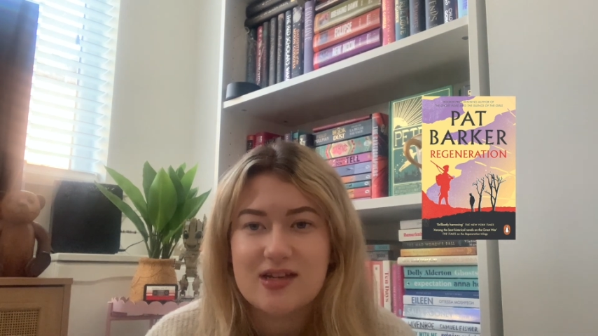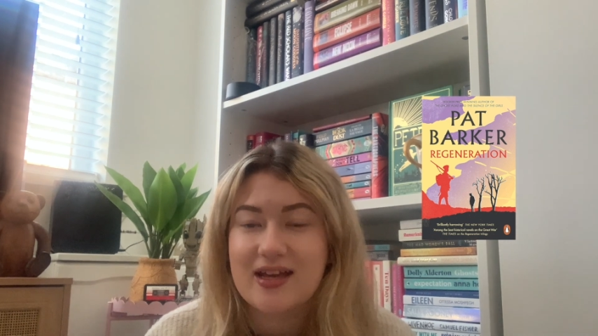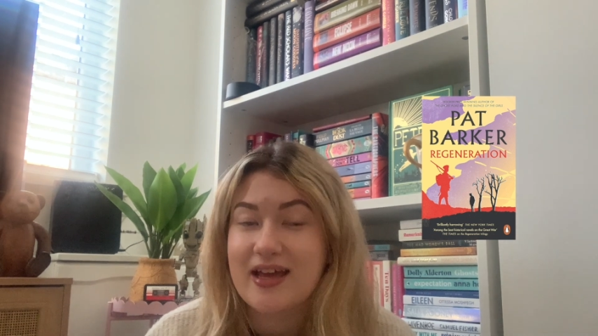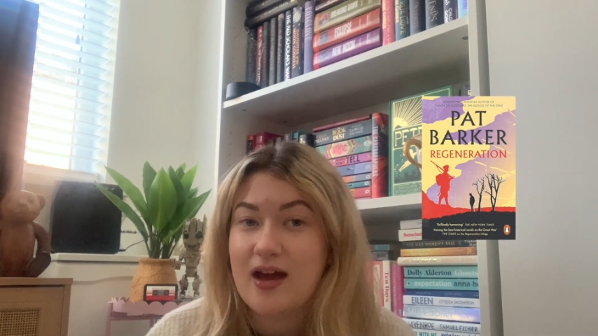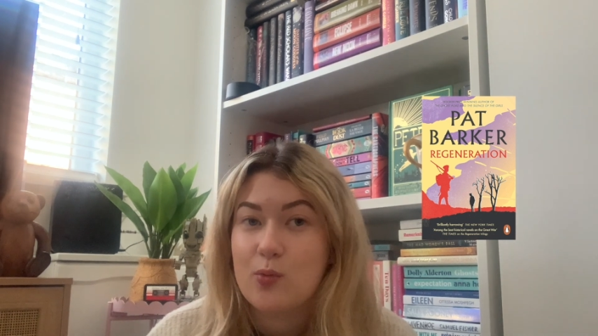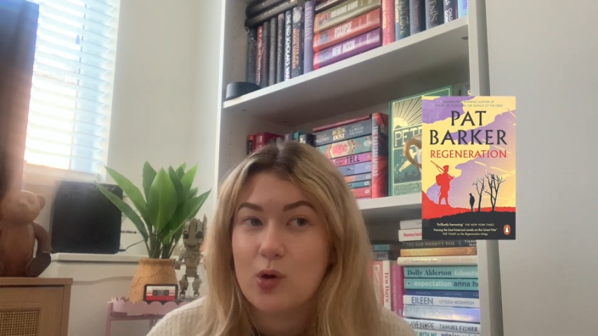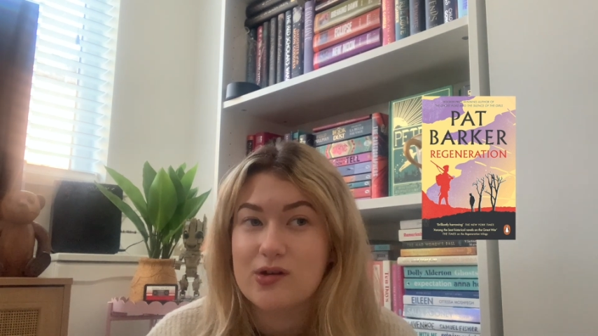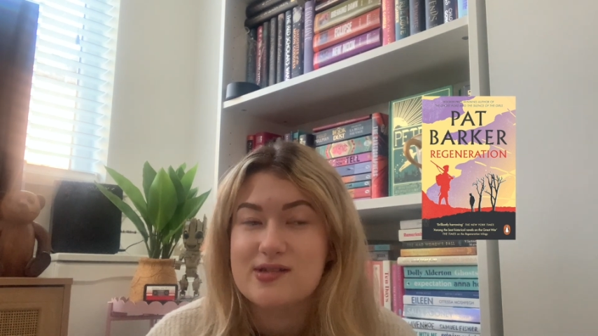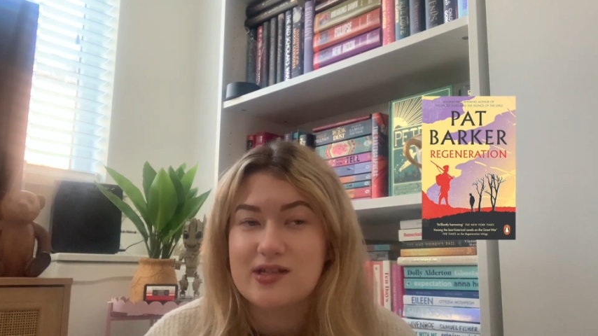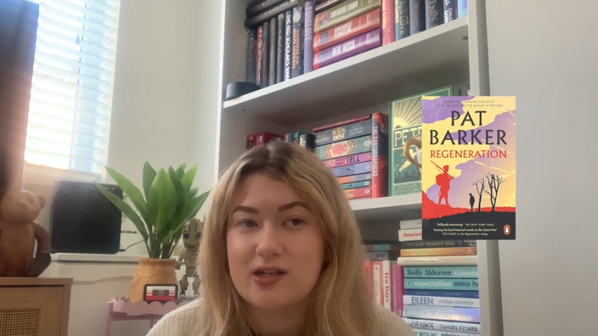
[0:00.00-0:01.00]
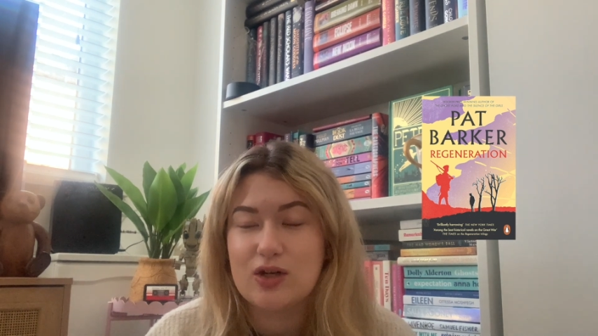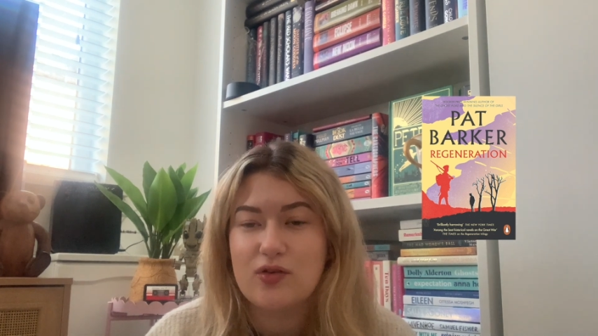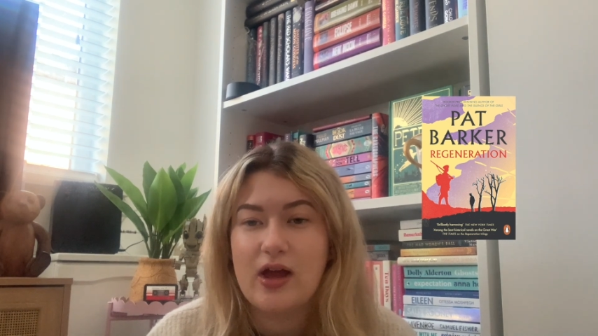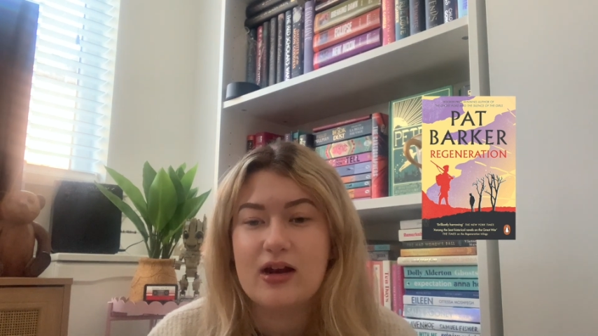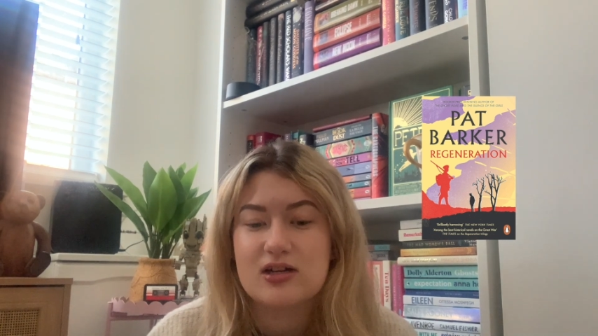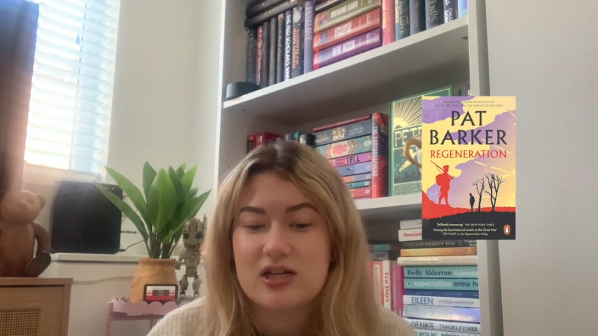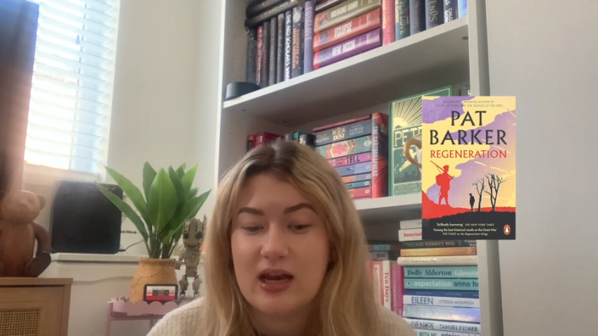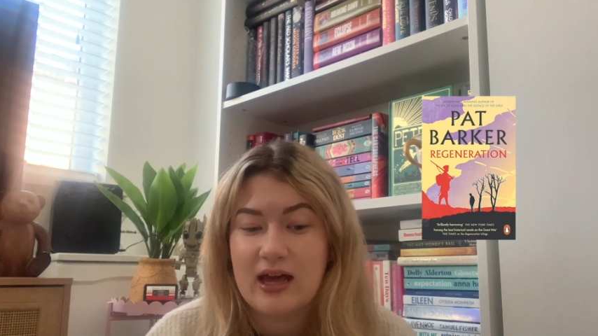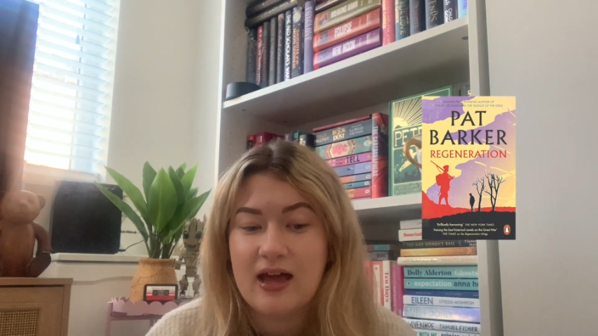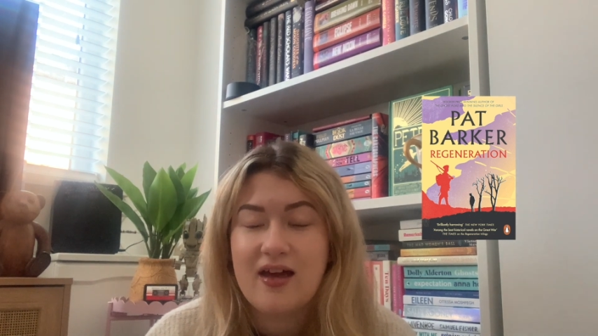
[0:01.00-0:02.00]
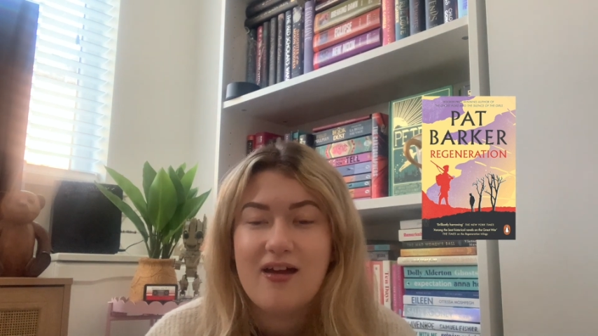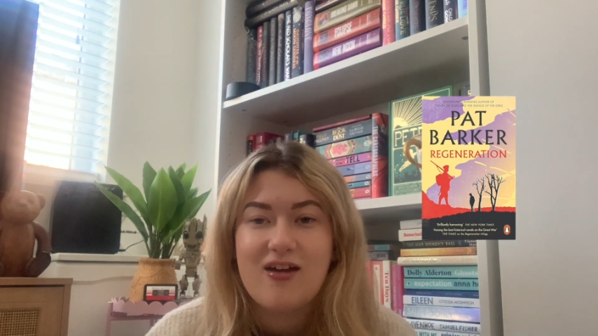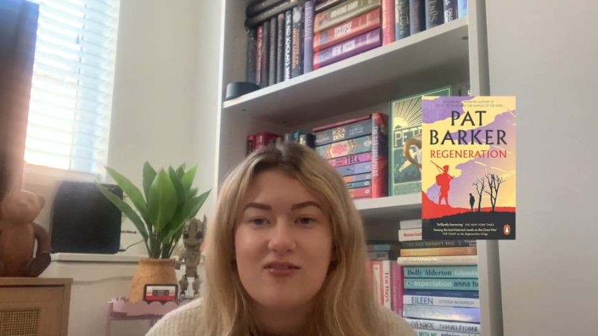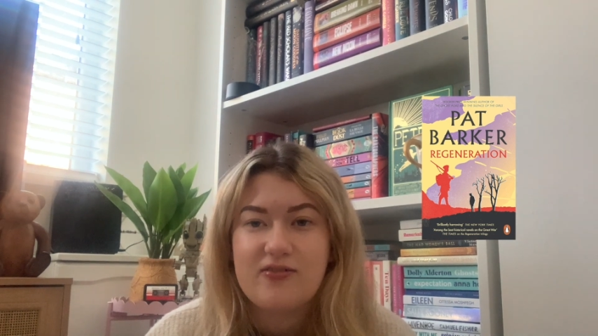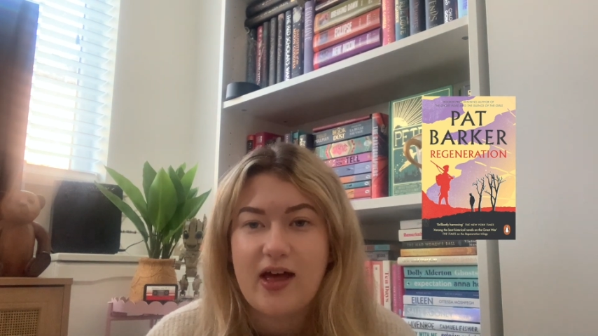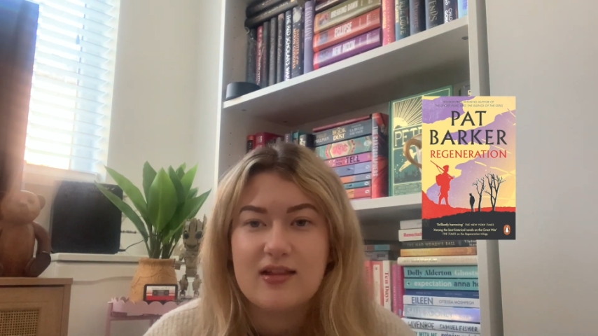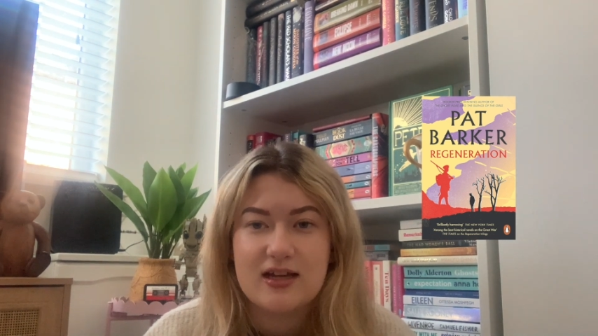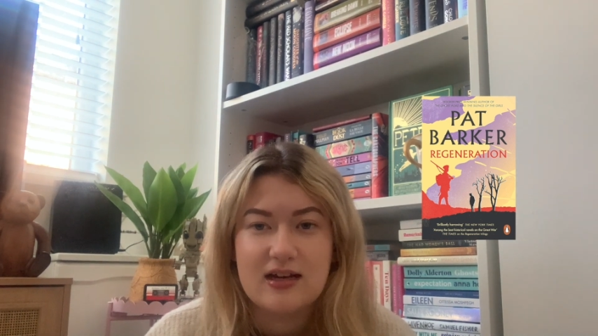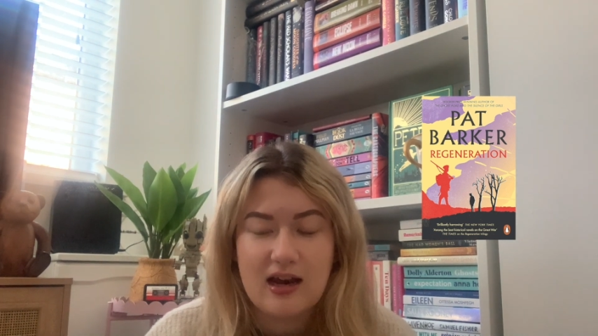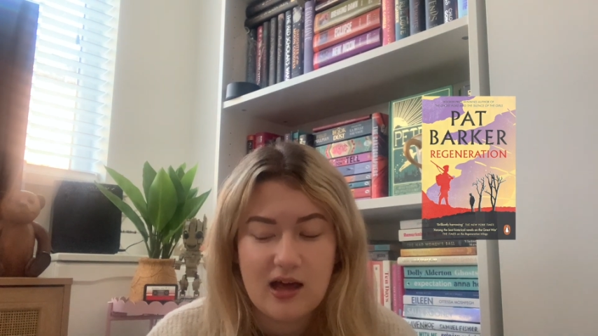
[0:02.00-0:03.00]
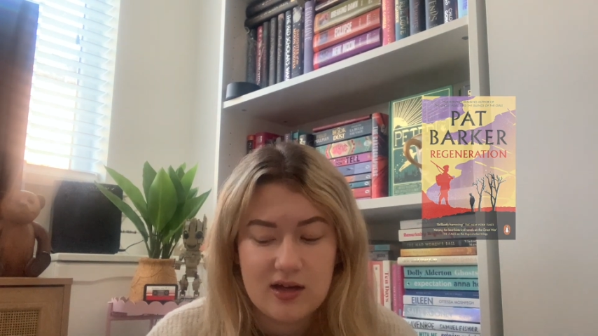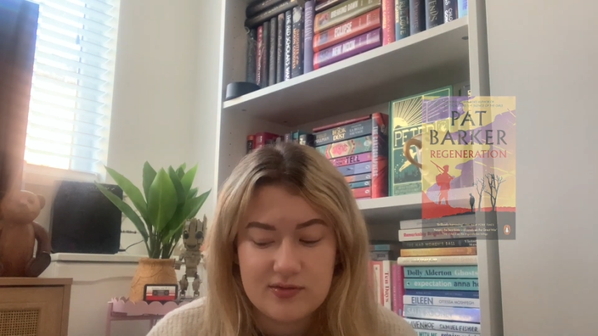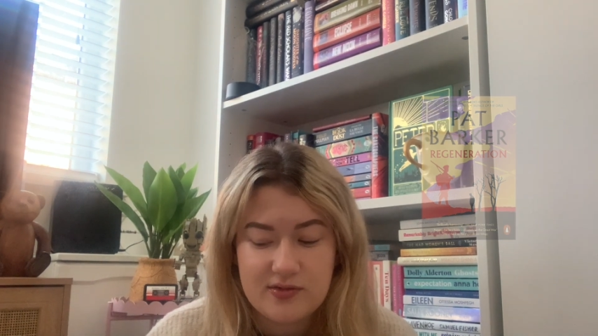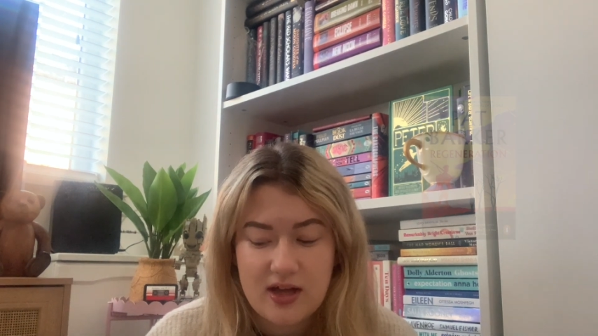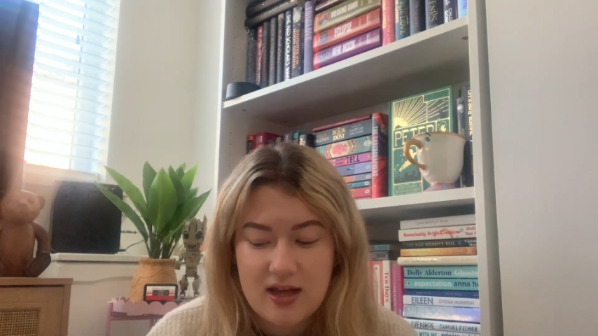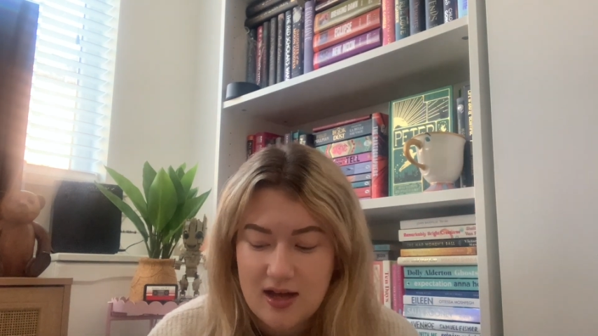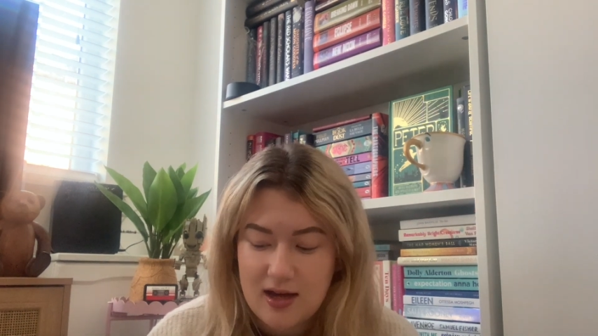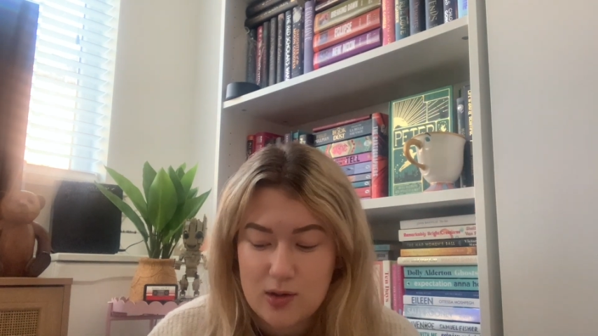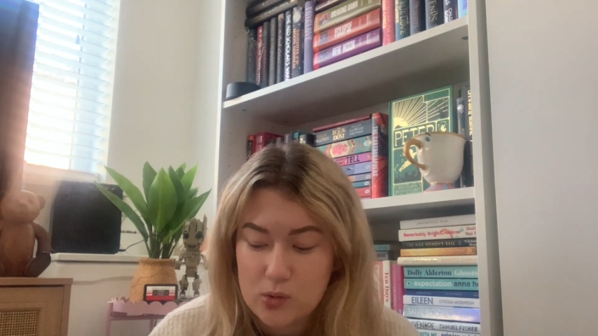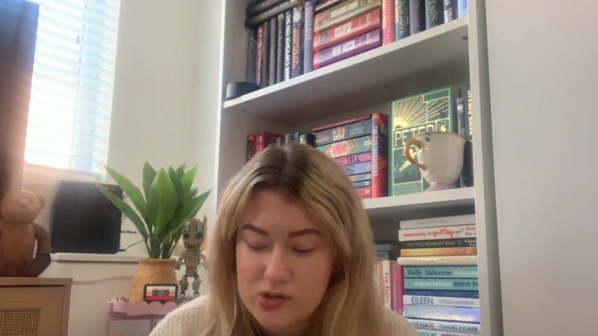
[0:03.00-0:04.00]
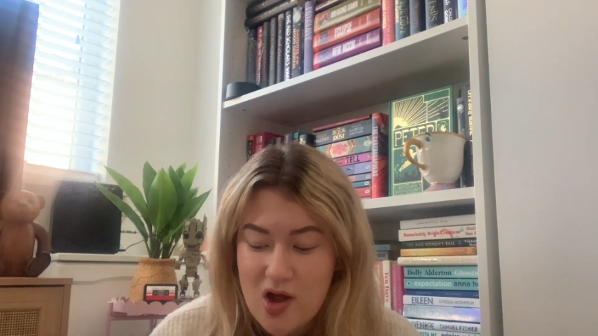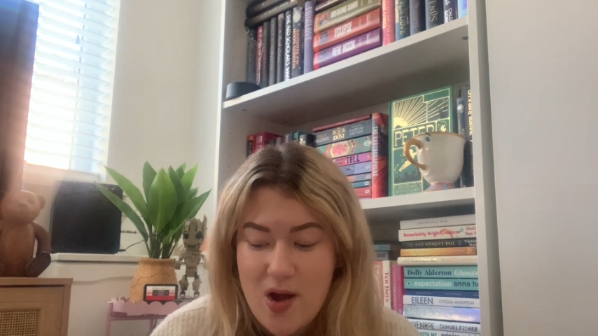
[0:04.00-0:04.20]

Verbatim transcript: Again, one I studied for English Lit, fell in love, and also